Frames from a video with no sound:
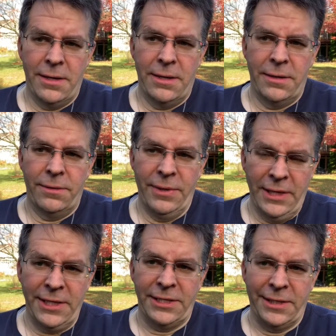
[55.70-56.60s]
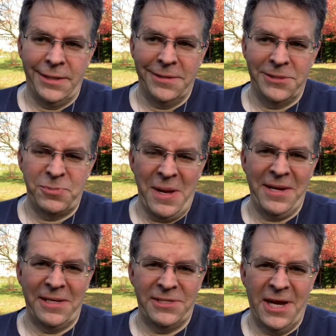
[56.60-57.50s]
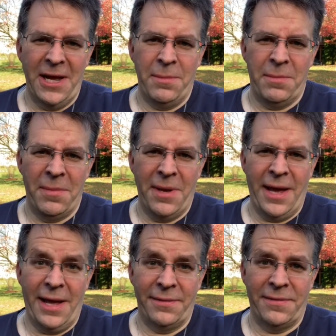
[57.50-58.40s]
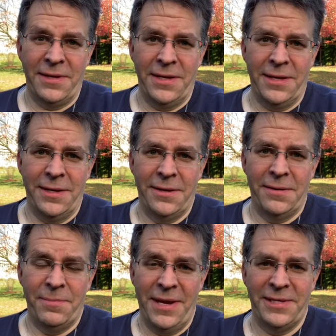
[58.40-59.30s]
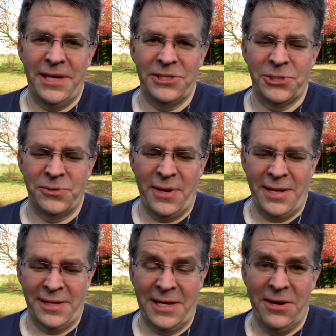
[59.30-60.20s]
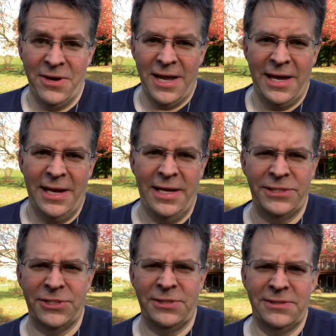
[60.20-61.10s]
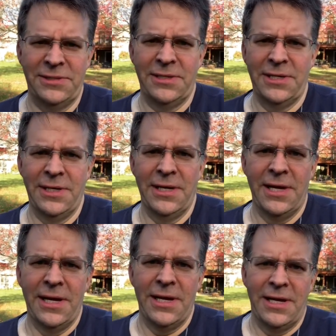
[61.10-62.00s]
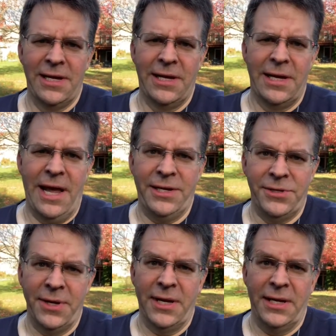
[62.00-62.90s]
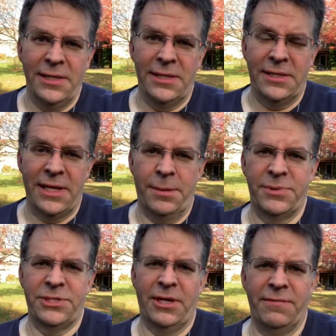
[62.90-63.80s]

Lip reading: really spending time at the penitential rite, the Kyrie eleison, entering into the depths of the